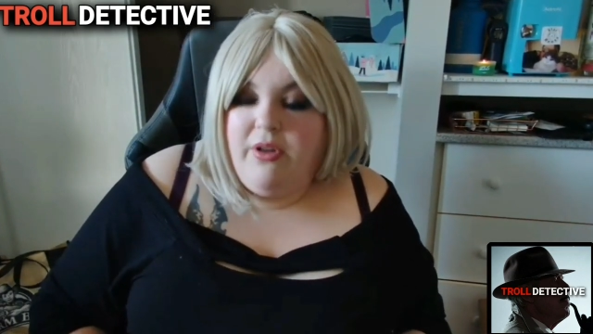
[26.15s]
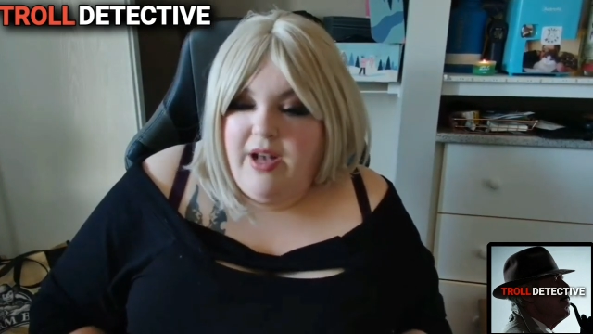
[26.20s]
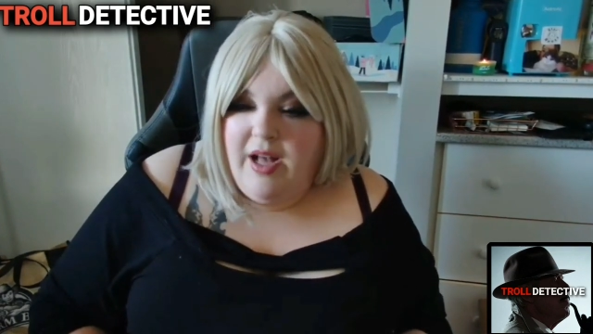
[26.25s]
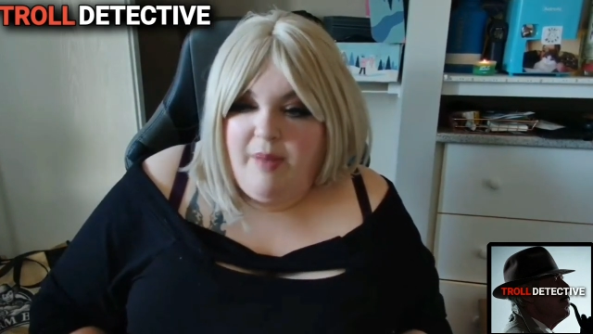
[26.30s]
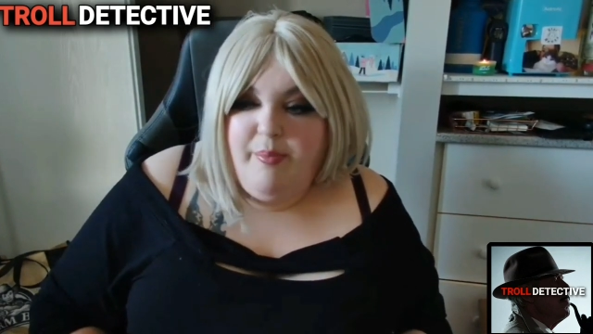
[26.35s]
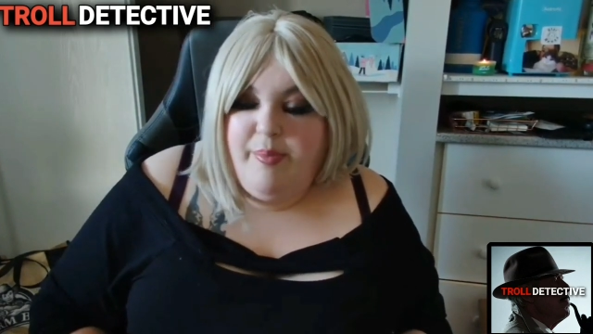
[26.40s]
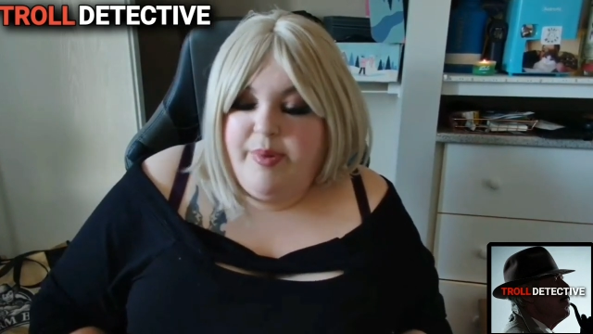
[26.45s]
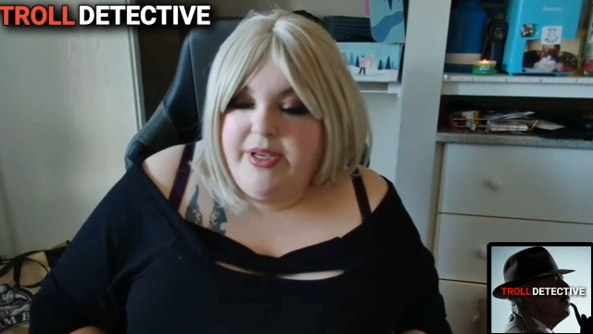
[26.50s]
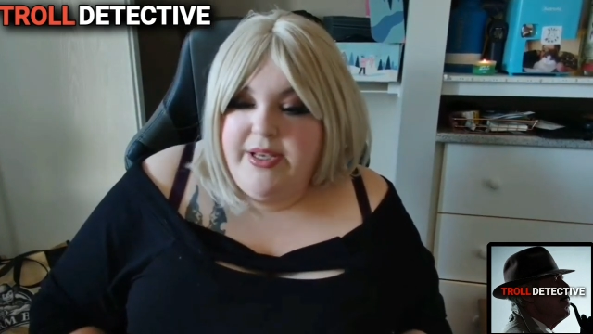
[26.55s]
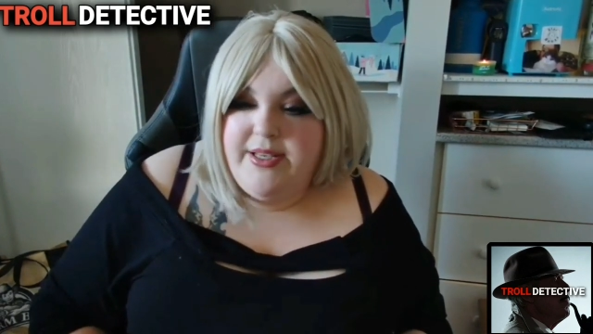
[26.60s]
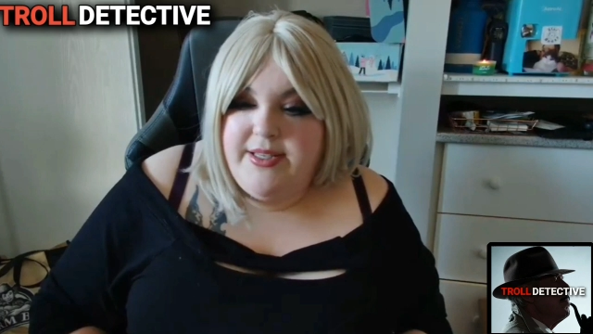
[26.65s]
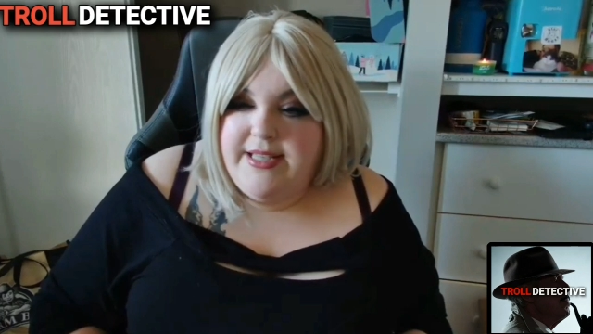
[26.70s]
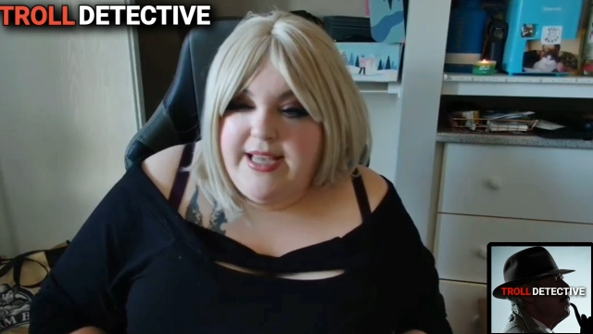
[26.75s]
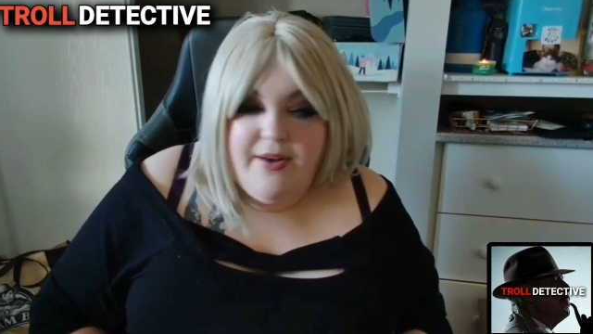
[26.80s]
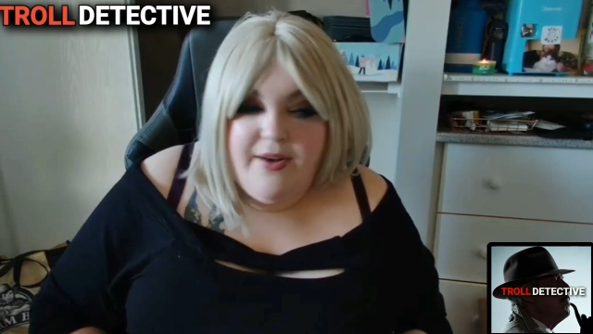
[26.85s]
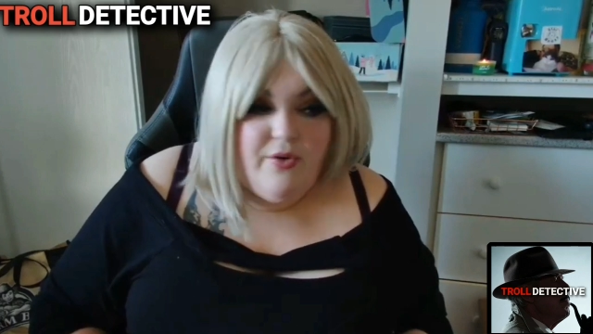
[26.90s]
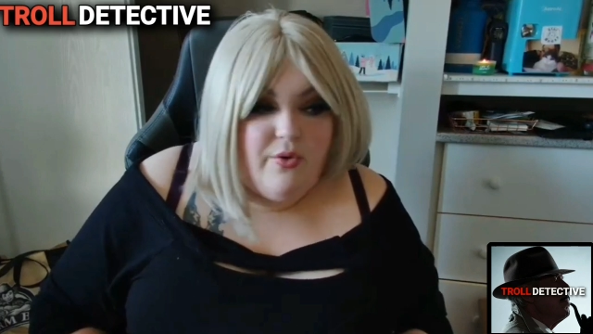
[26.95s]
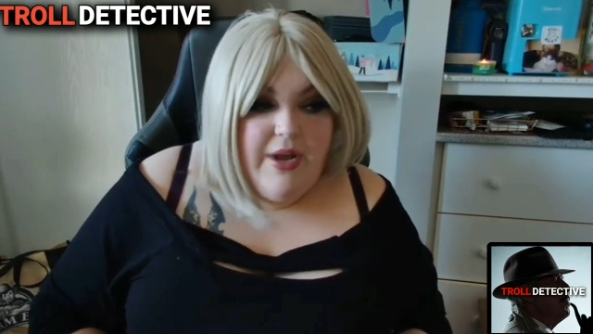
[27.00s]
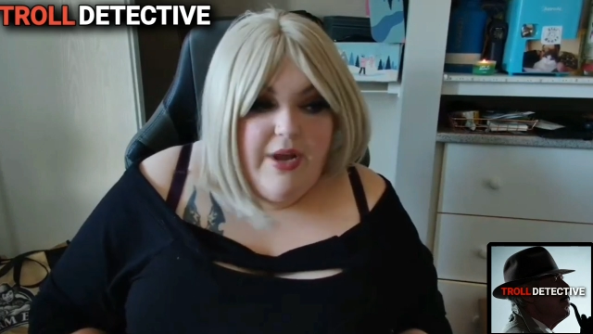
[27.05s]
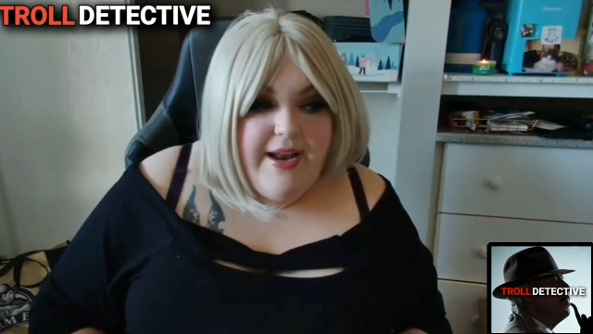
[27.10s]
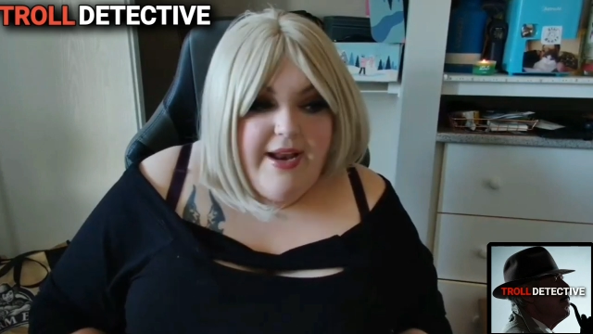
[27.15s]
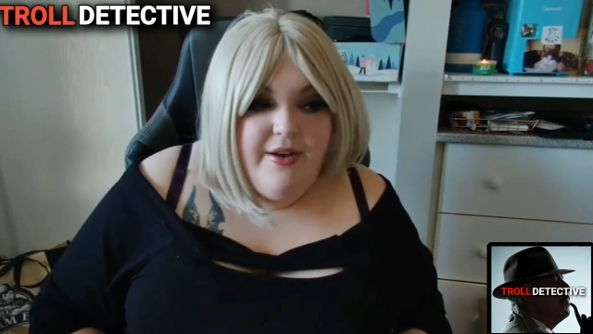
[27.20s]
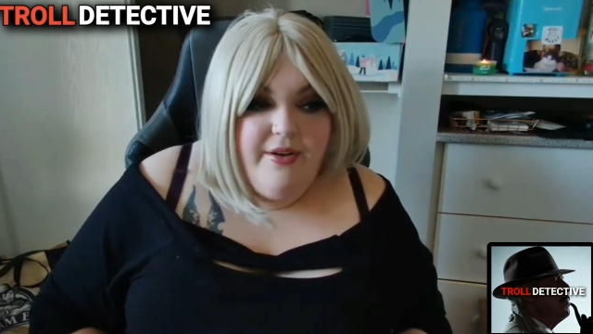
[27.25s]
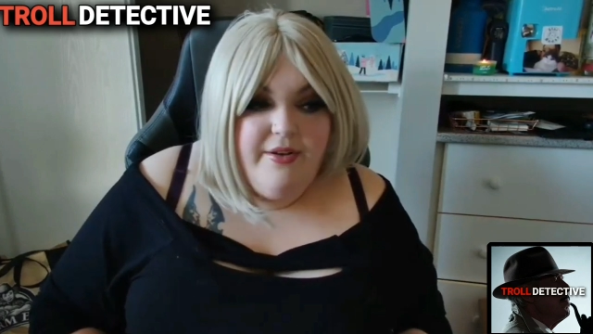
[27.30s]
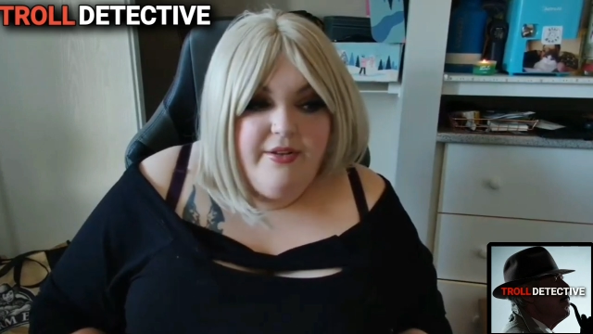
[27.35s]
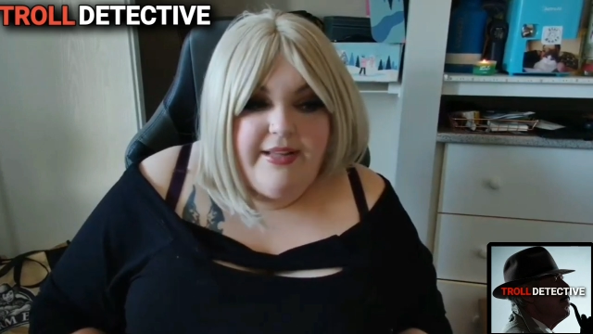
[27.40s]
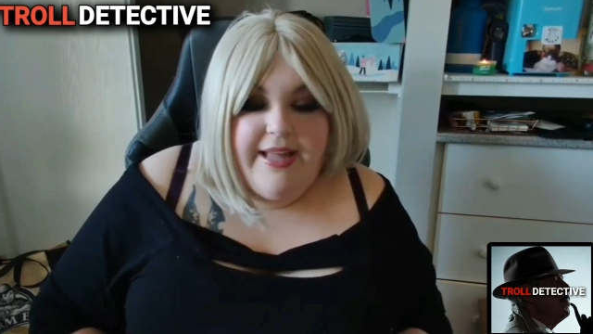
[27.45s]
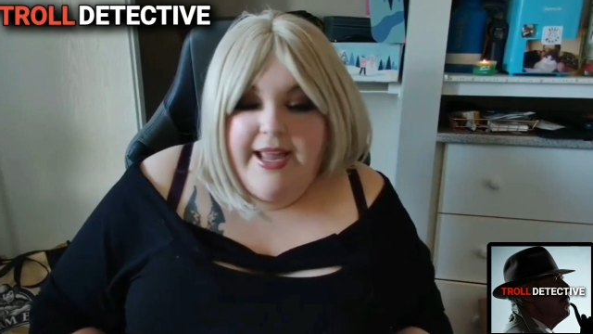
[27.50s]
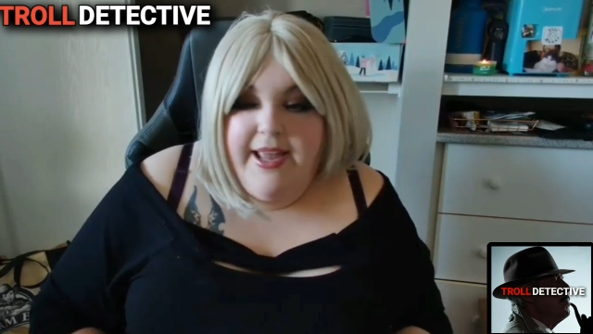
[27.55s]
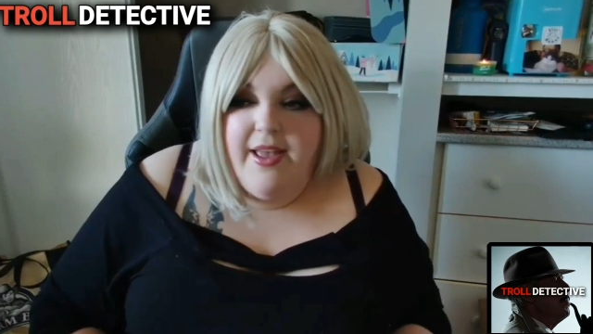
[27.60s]
compass
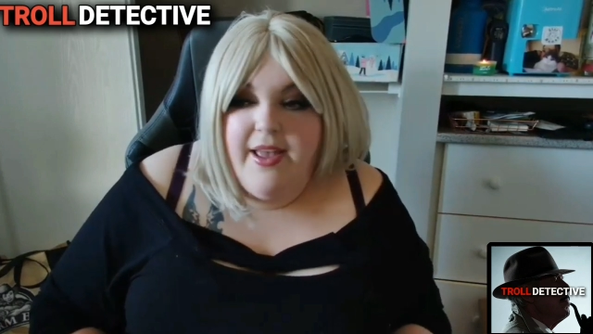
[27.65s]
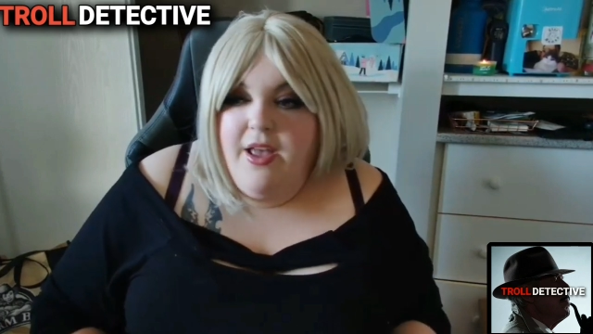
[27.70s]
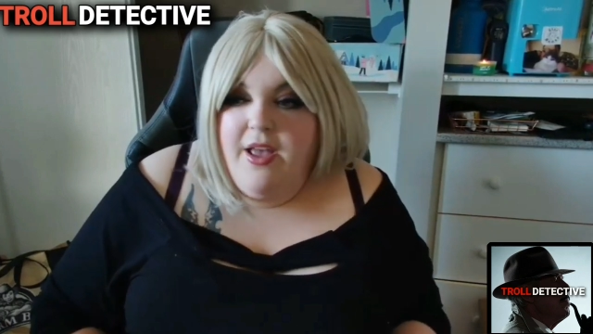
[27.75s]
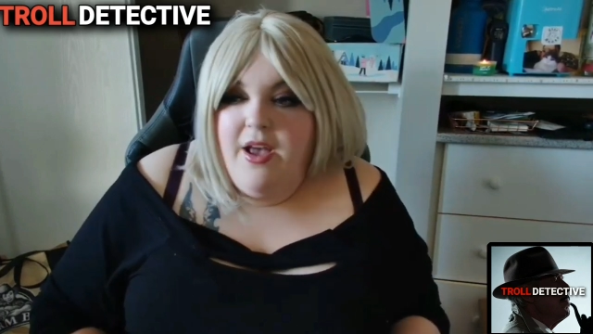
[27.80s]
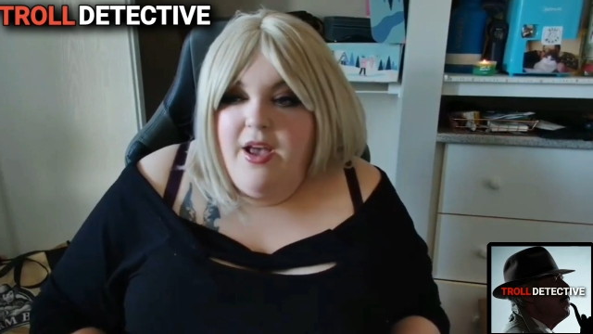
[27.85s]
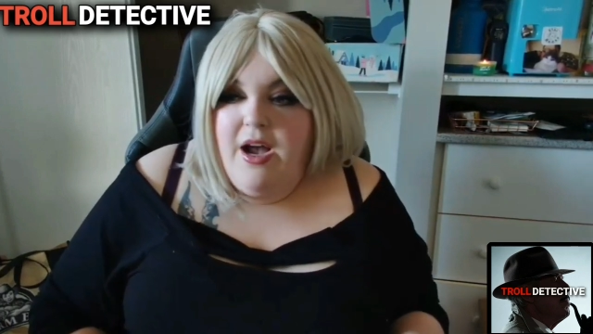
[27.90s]
and like